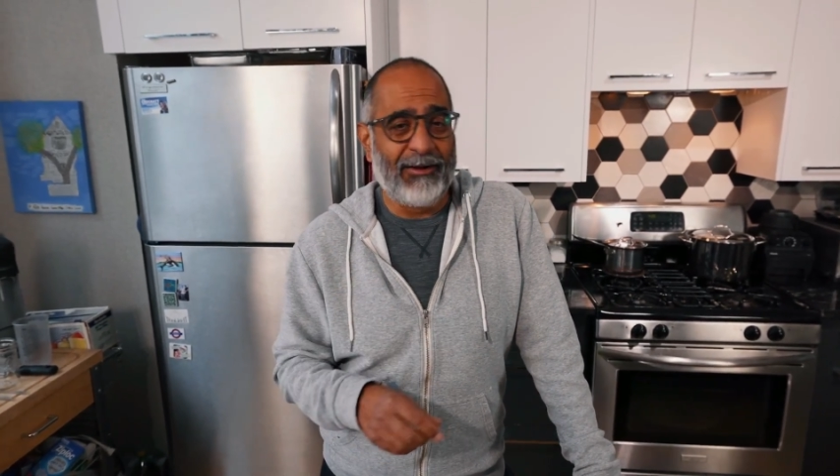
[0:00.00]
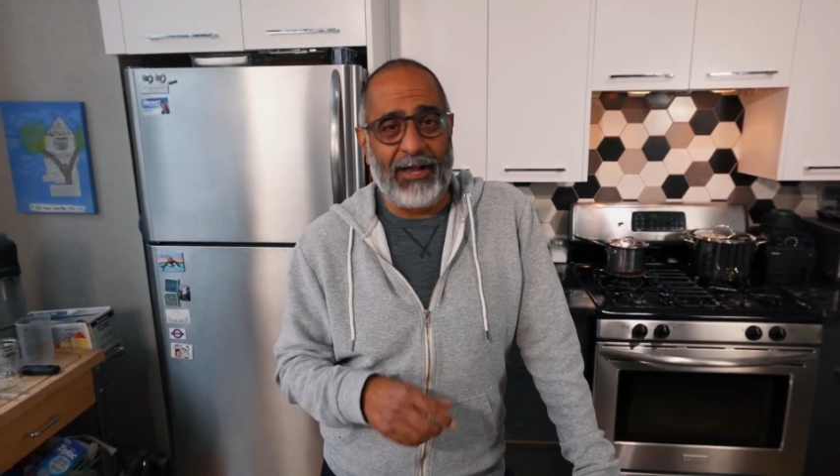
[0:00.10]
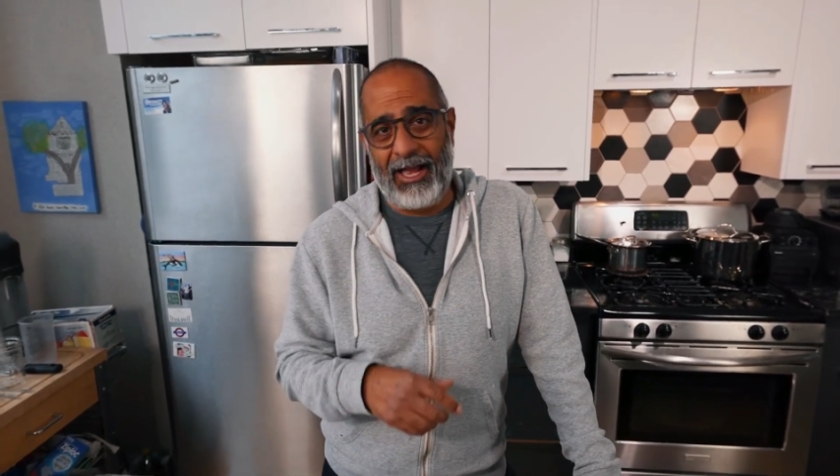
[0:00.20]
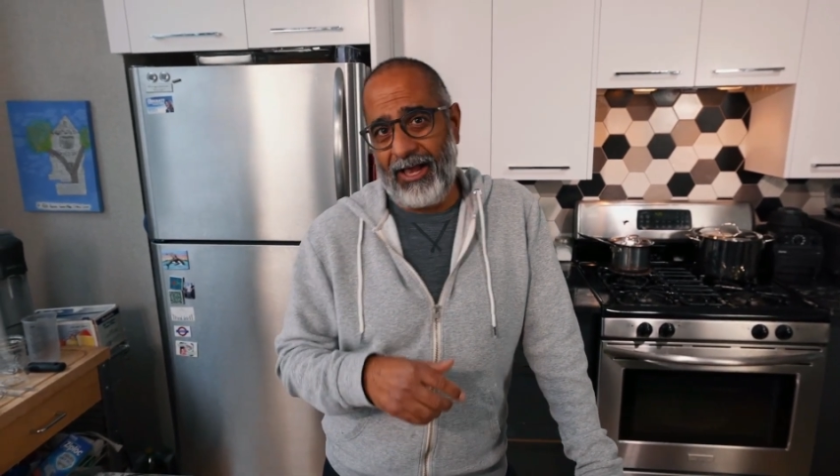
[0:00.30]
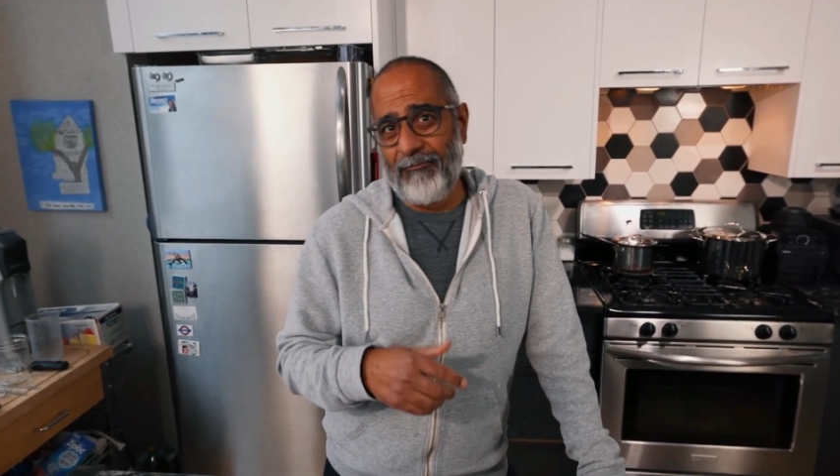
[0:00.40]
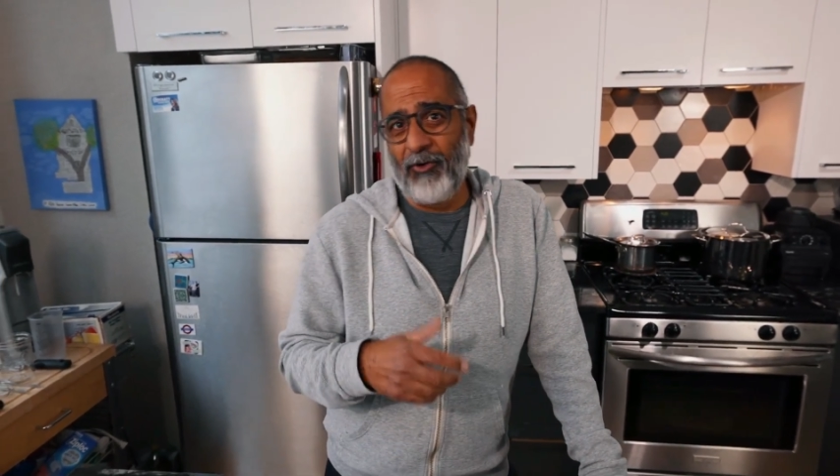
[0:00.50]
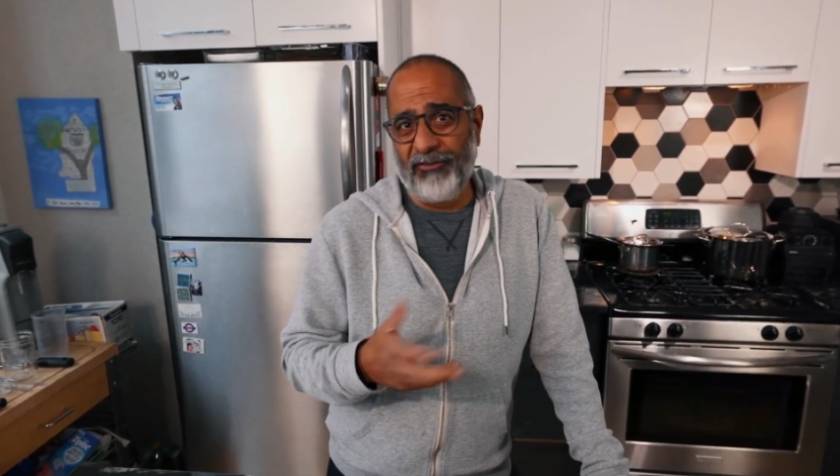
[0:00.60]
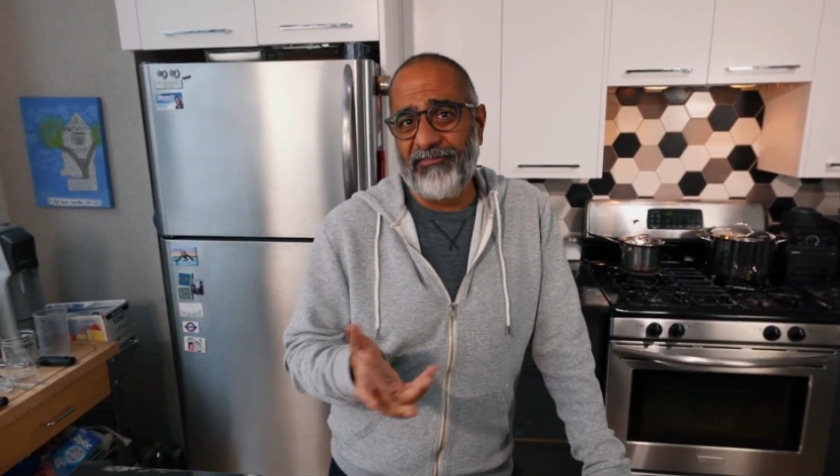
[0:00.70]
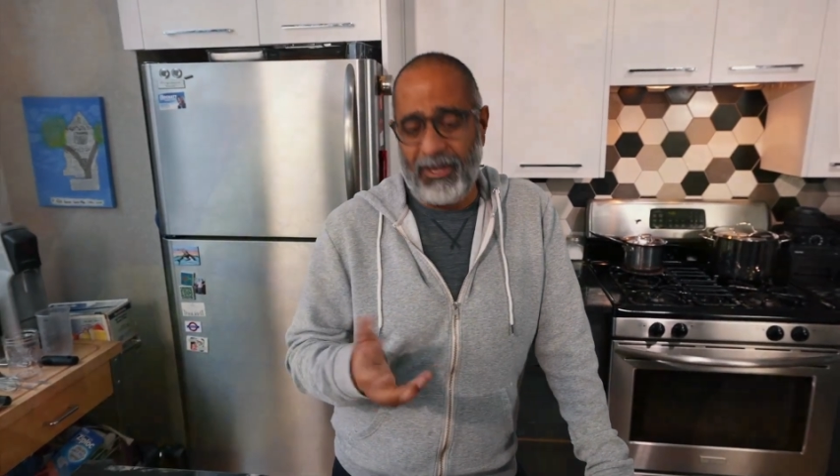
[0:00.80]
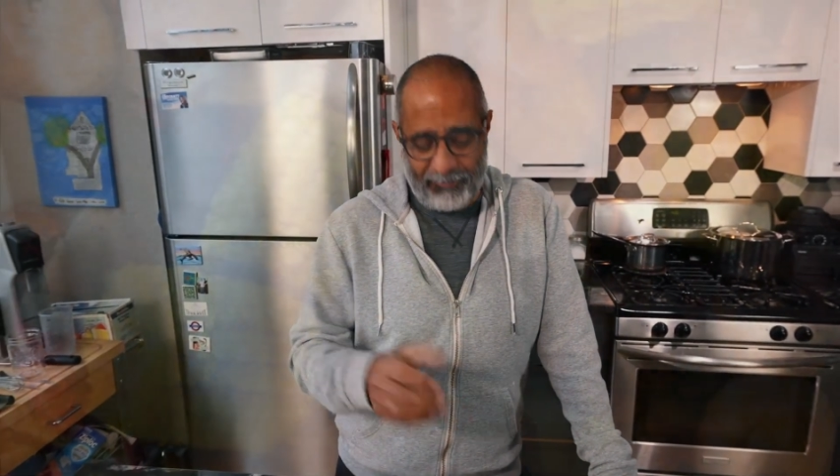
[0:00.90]
and
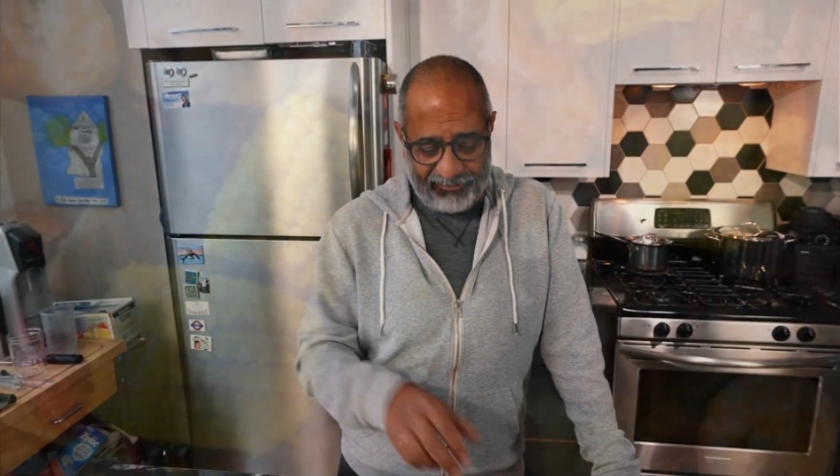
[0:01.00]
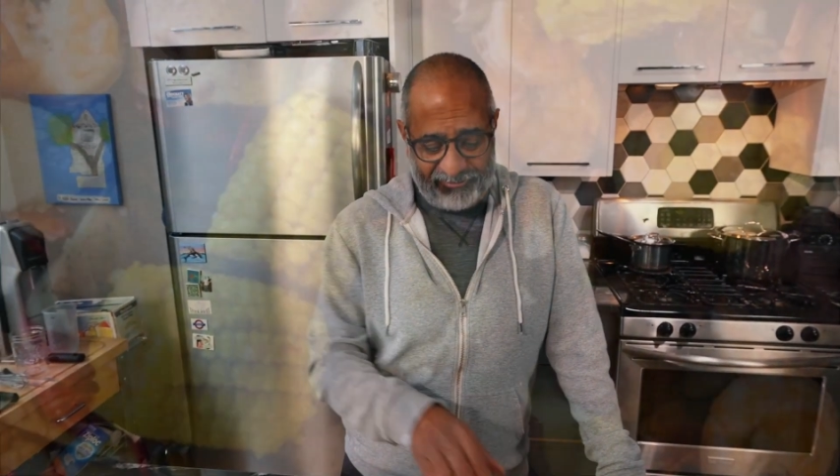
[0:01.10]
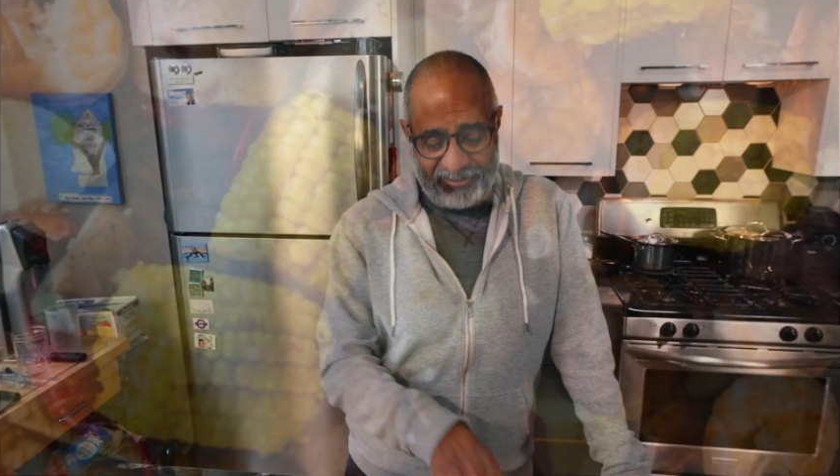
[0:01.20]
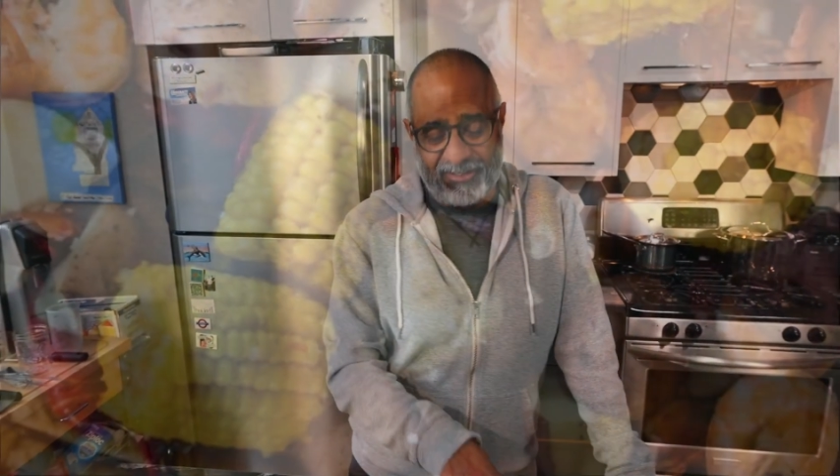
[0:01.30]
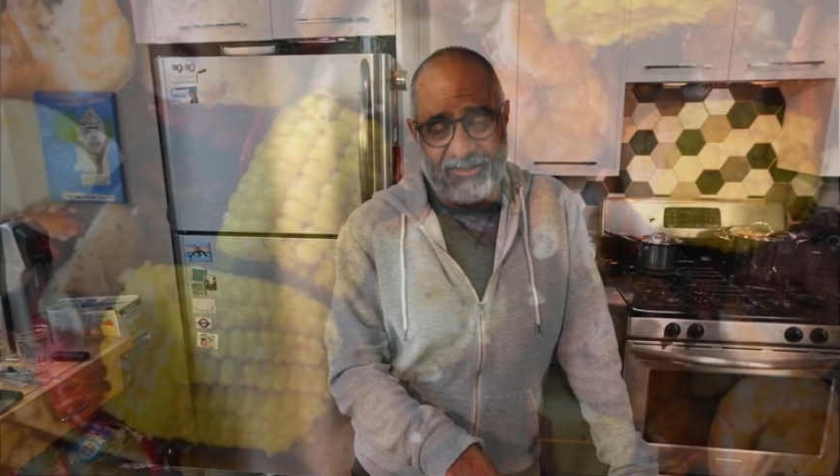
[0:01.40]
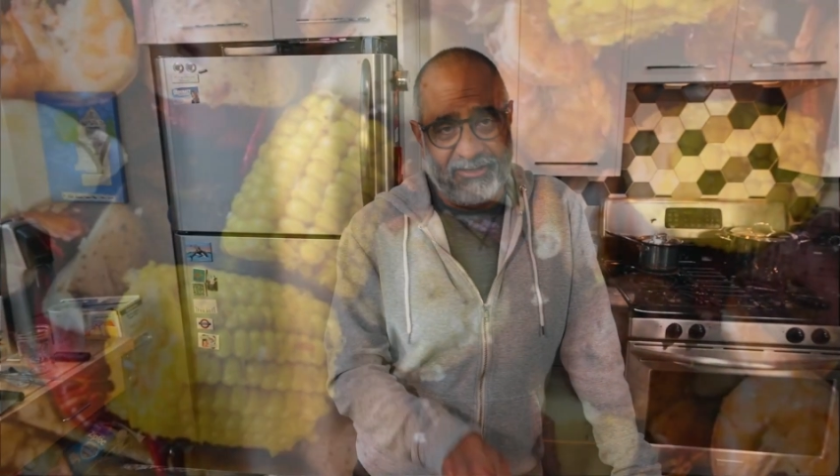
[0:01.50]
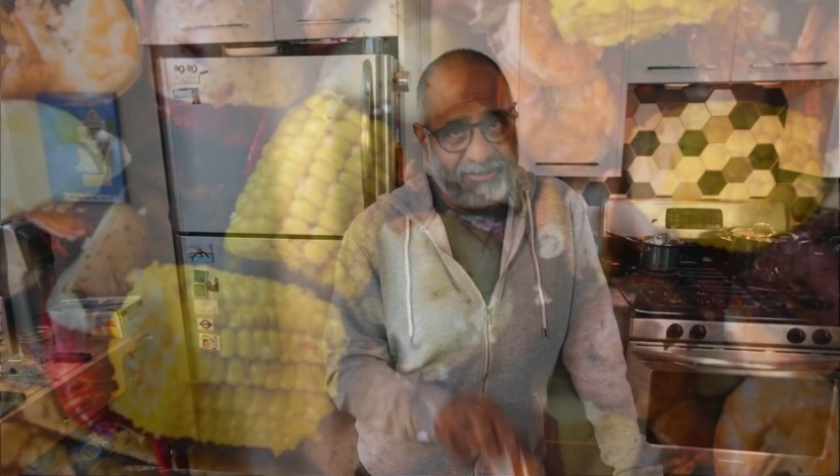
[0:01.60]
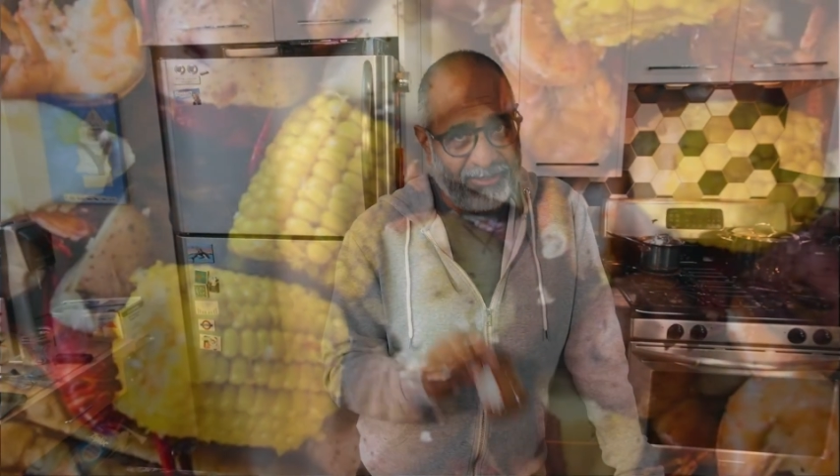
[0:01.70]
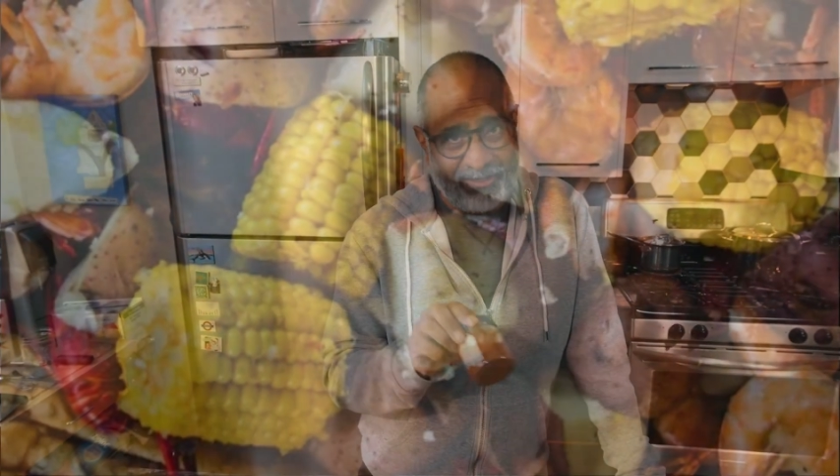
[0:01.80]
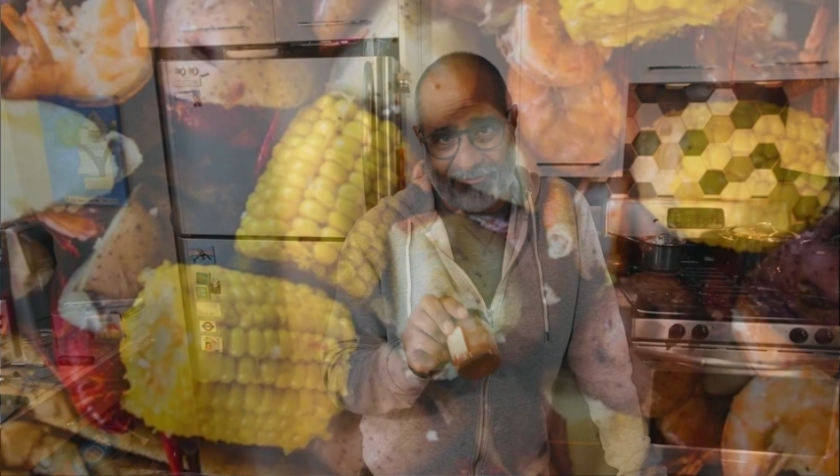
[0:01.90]
most famously,
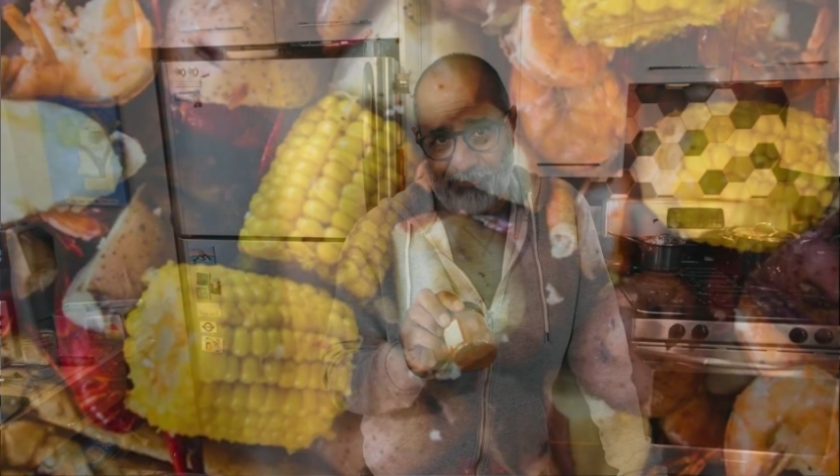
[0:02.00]
its